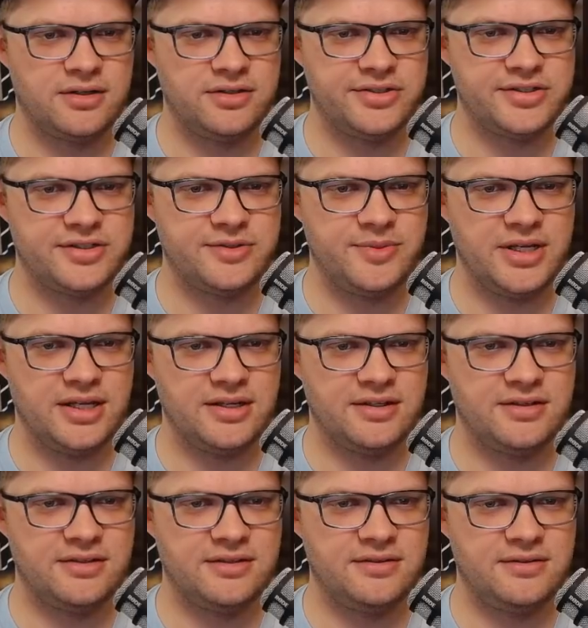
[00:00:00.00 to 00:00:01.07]
just to make it
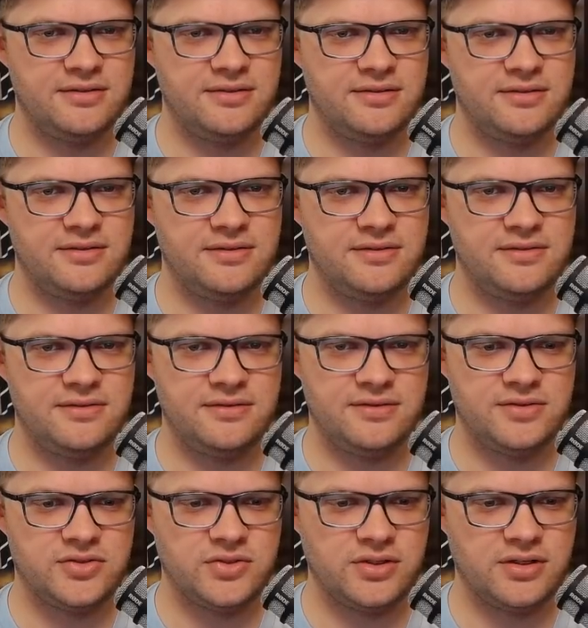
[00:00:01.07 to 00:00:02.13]

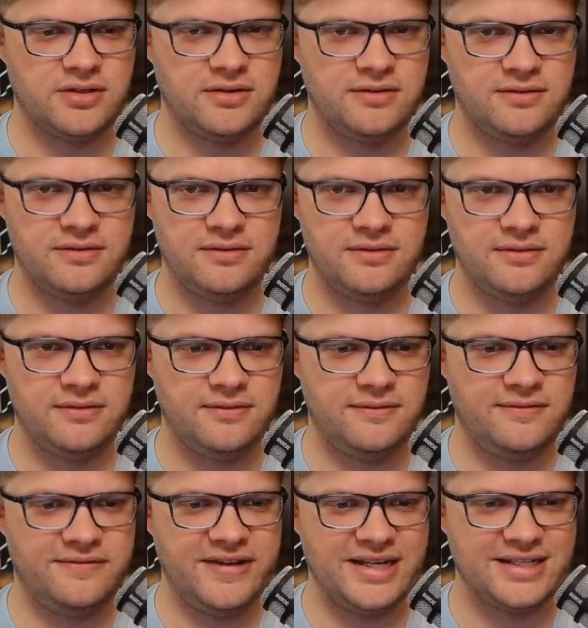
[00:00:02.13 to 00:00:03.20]
sort of
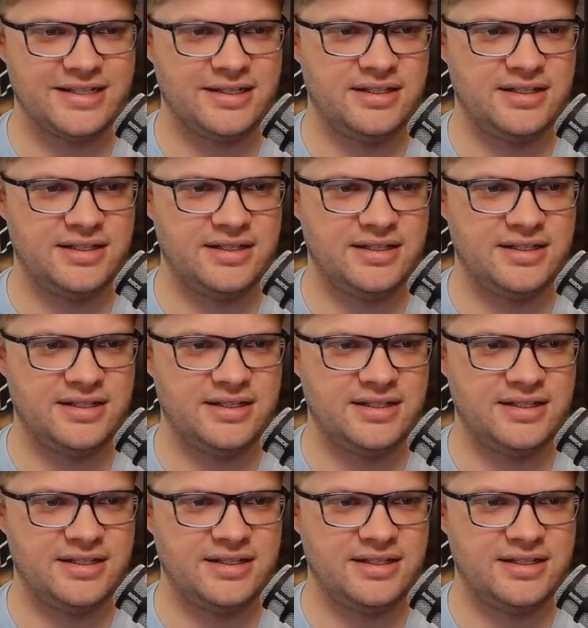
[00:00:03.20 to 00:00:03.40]
fit.